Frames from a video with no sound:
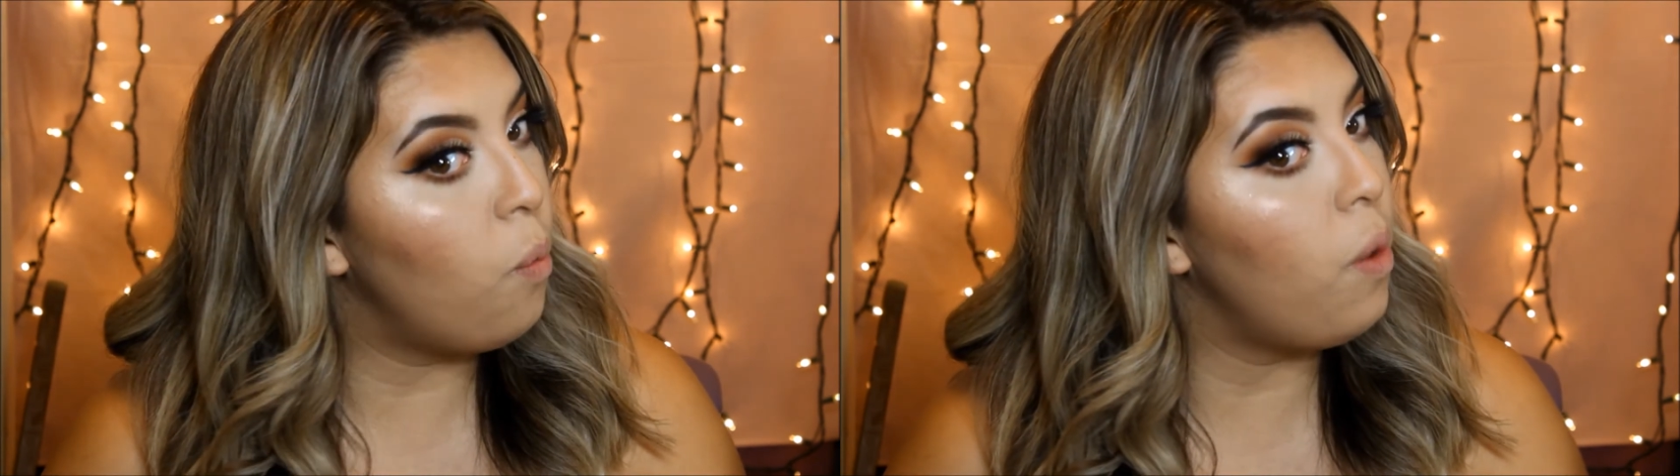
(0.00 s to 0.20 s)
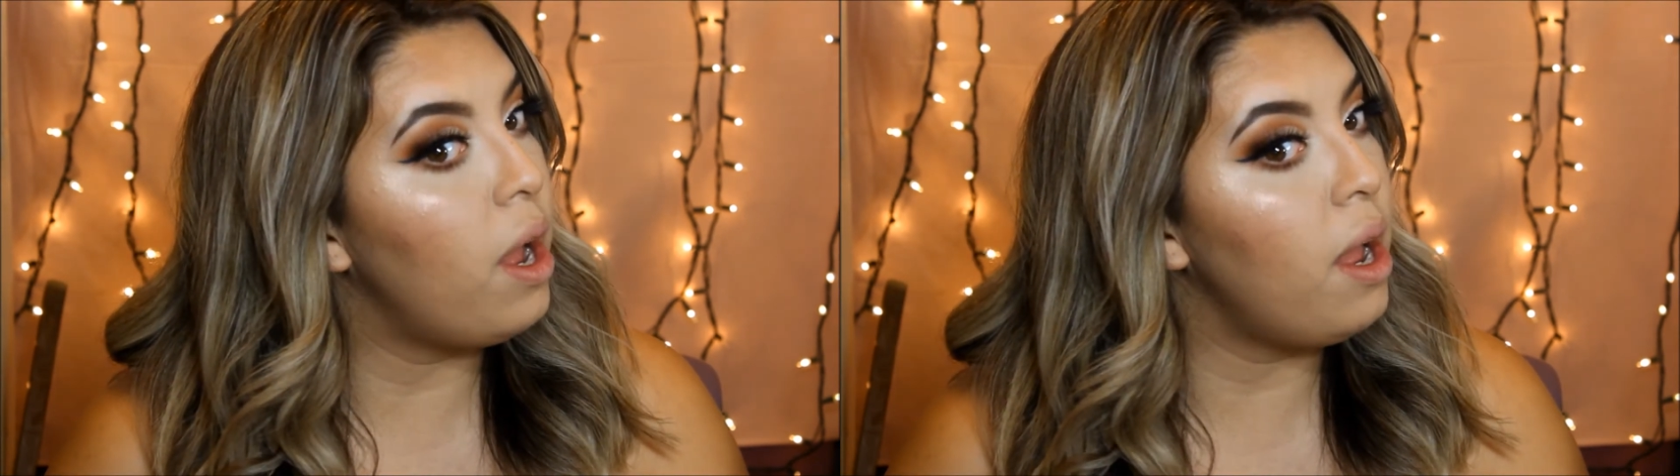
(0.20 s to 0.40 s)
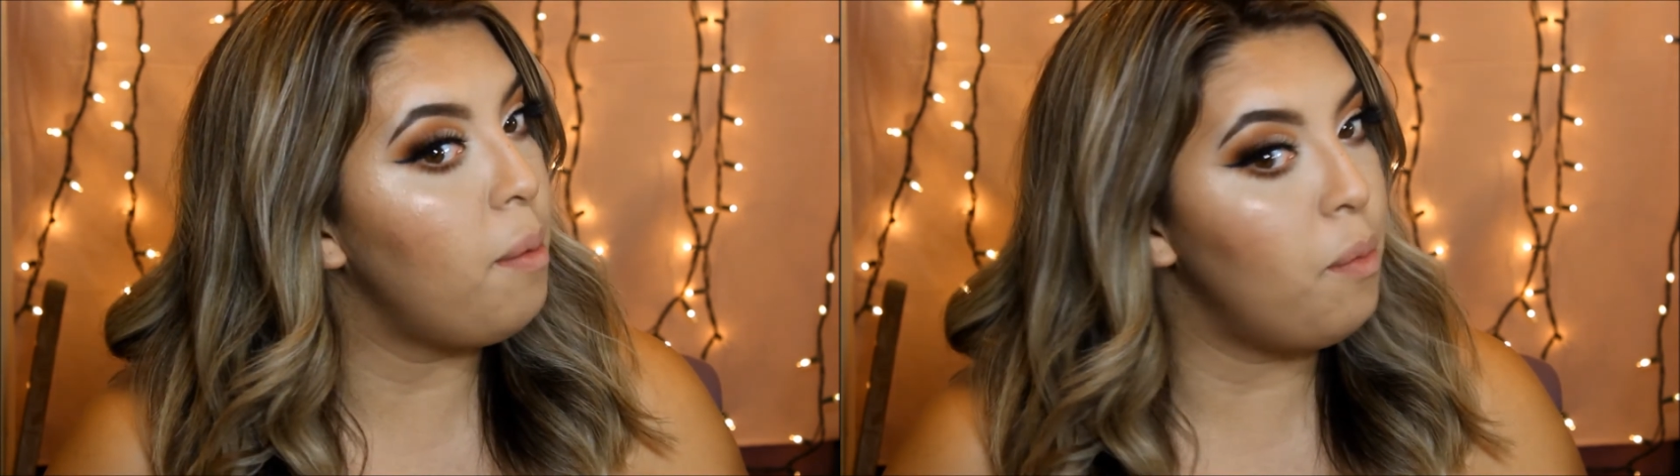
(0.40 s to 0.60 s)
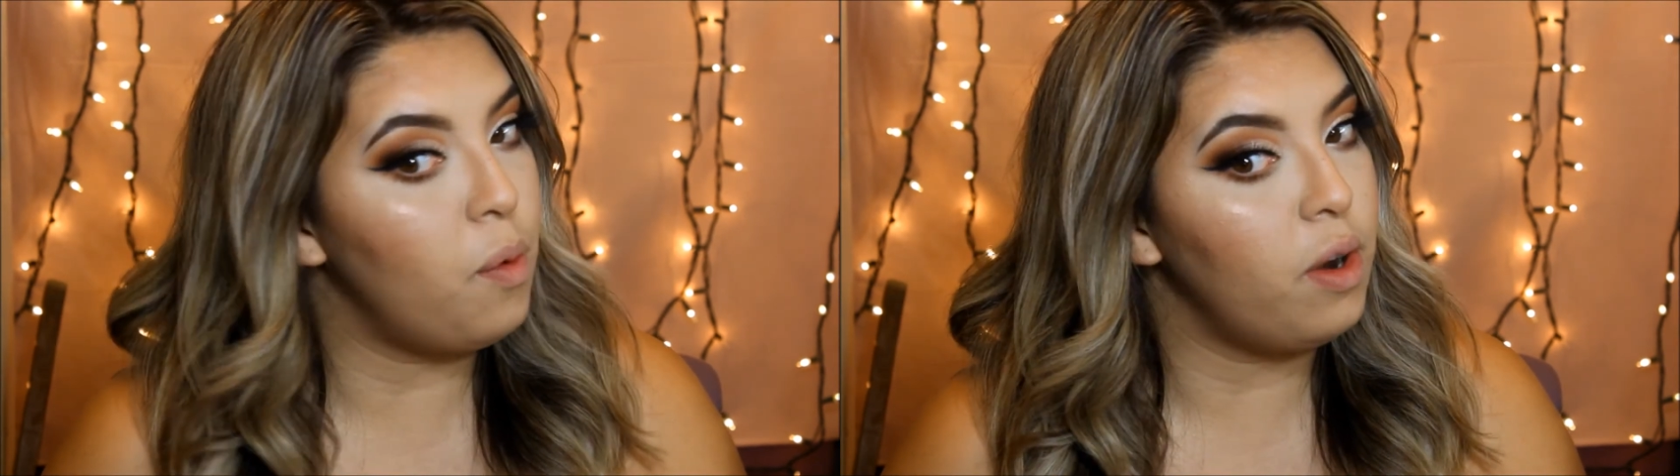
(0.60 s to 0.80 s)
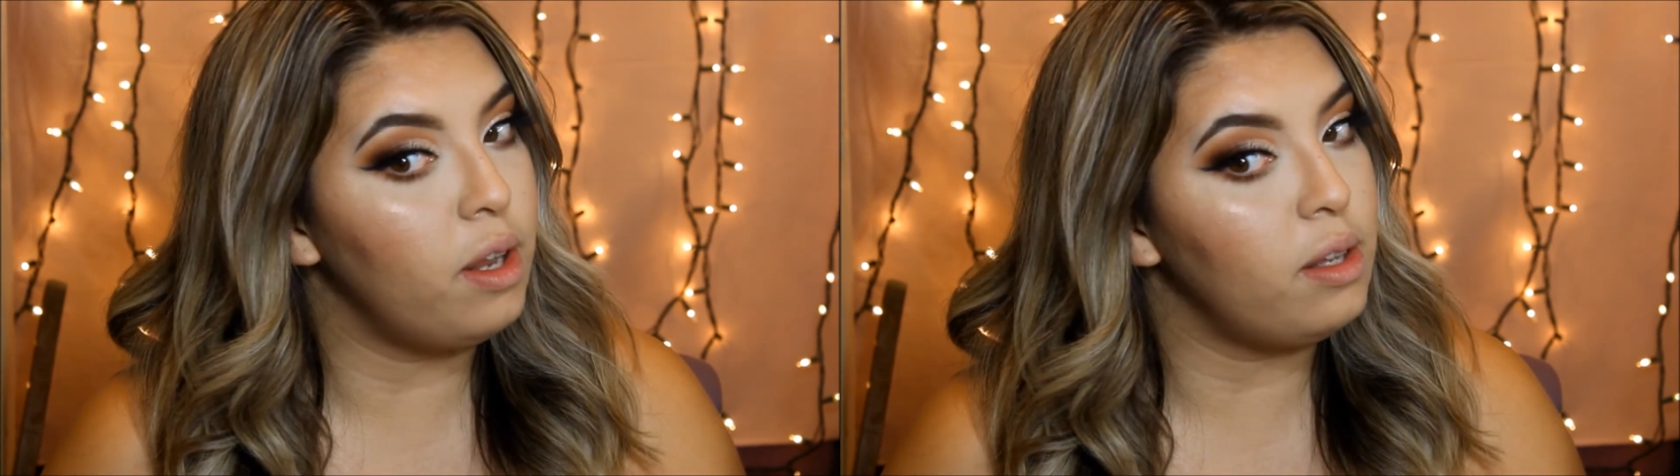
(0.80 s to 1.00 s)
way
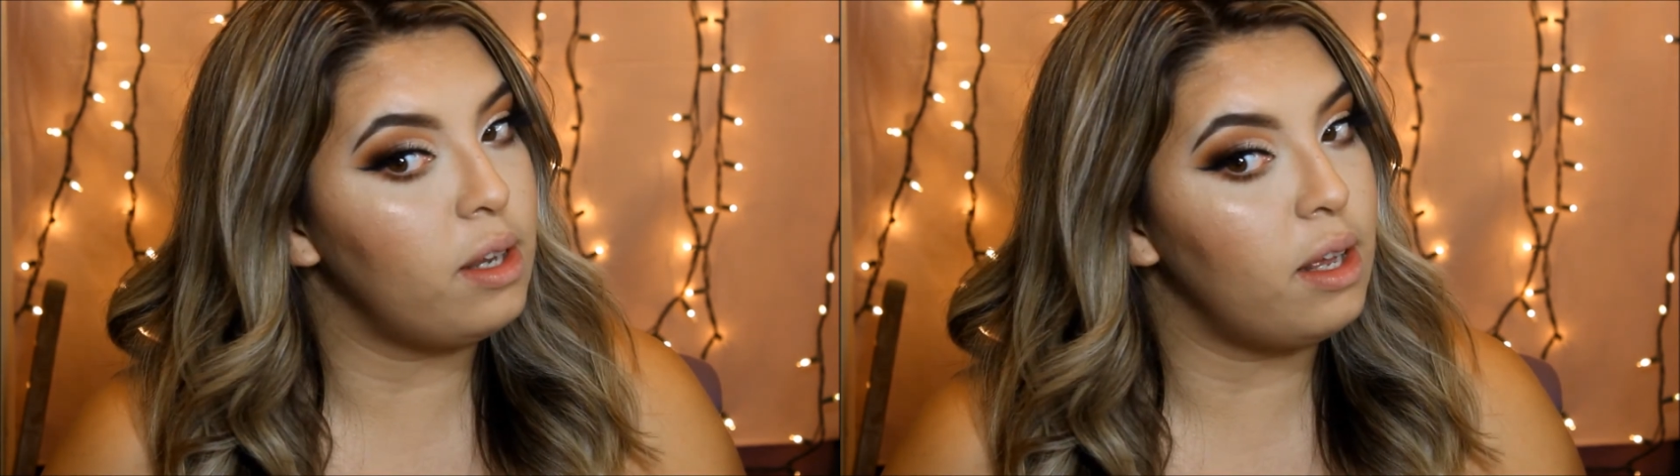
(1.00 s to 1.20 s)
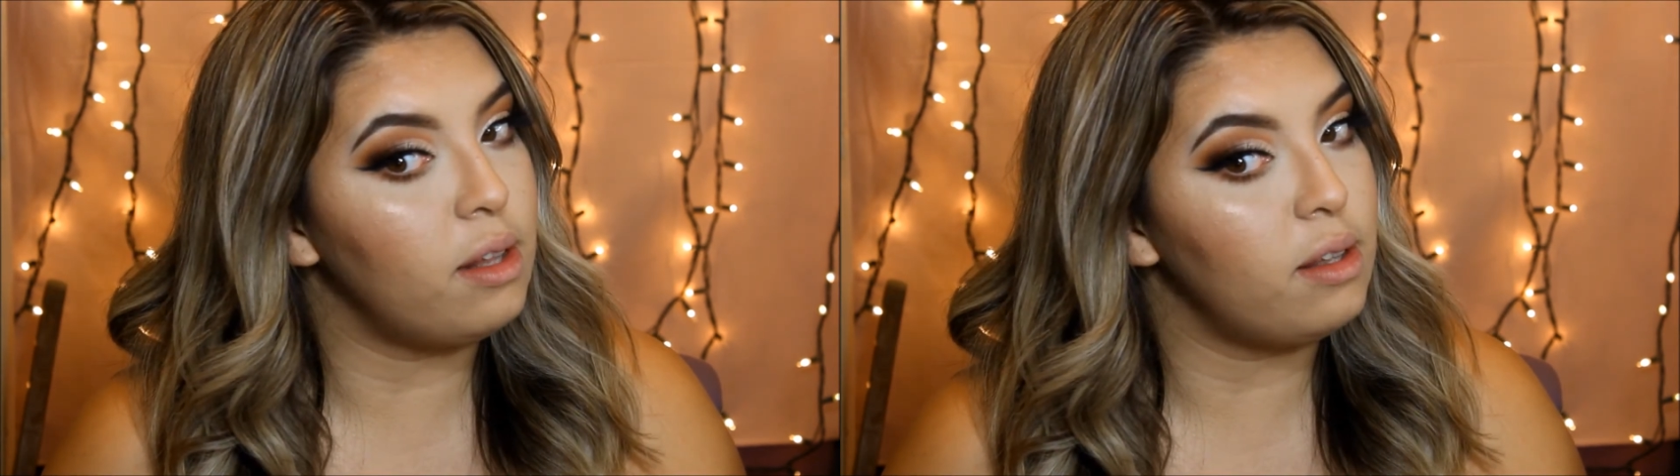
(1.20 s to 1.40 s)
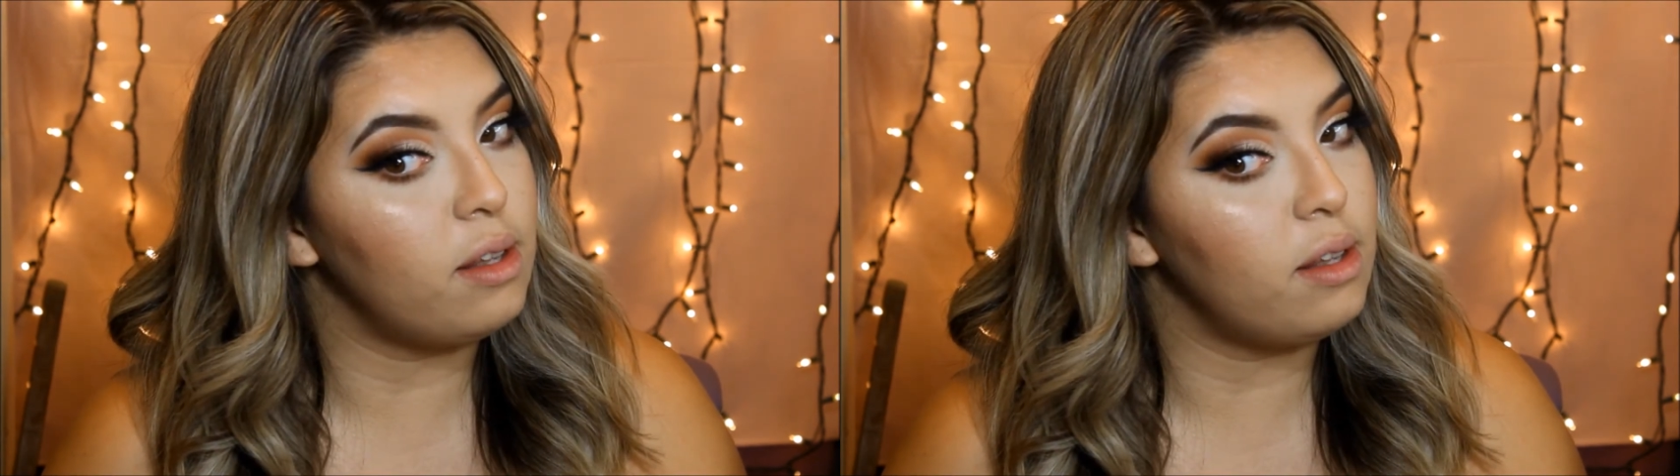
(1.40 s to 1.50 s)
more intense